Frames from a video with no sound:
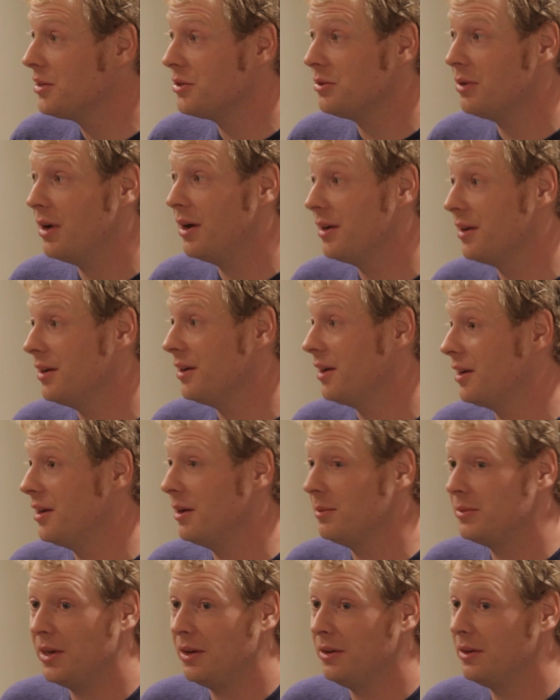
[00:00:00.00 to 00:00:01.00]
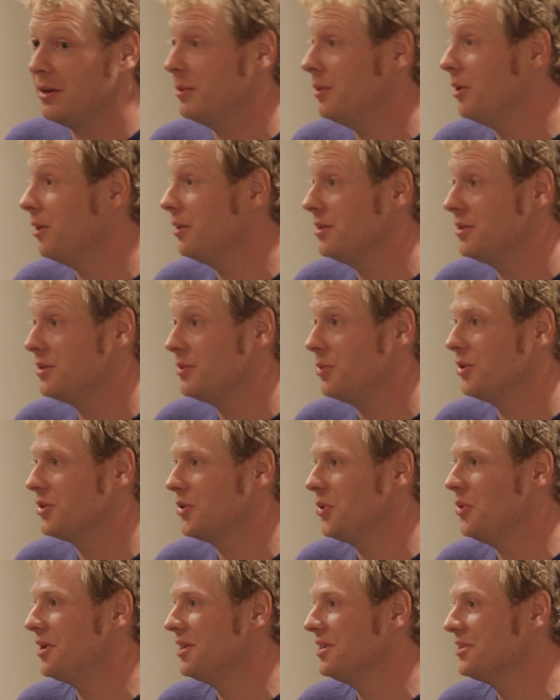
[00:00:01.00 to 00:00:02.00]
bikes are you riding? And I kept telling him all these
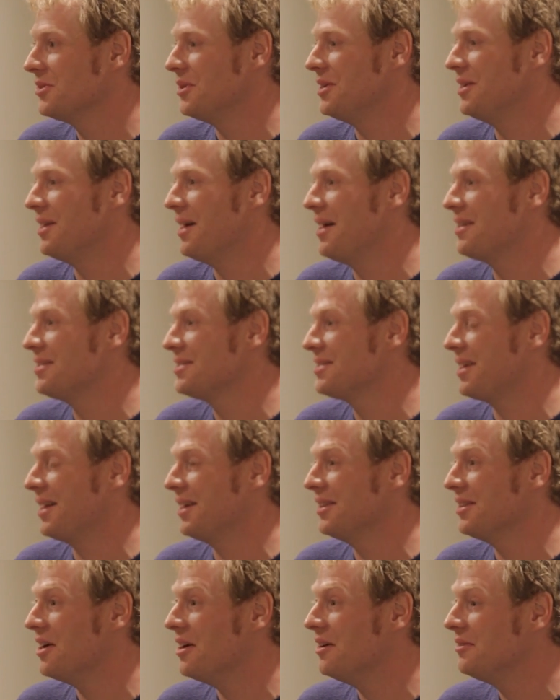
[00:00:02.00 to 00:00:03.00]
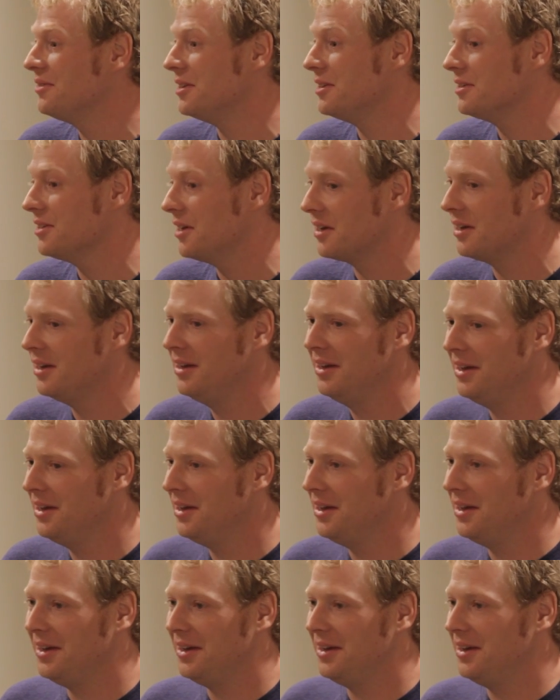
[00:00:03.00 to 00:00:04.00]
120 29ers that I loved, and he's like,
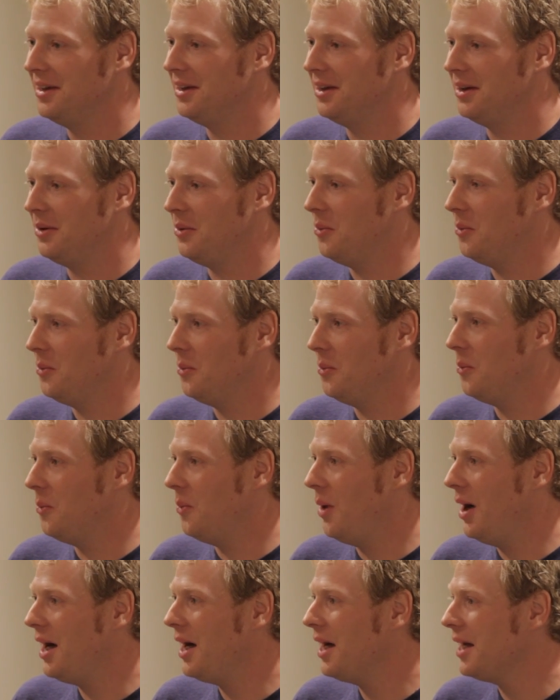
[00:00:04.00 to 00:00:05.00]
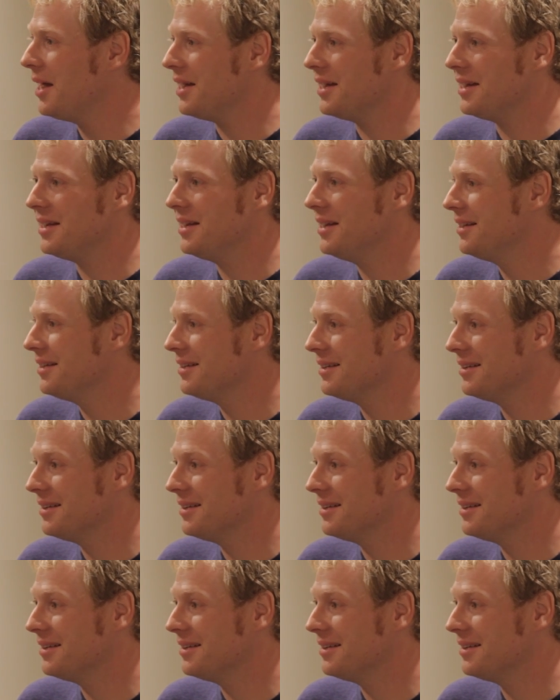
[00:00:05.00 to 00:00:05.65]
why?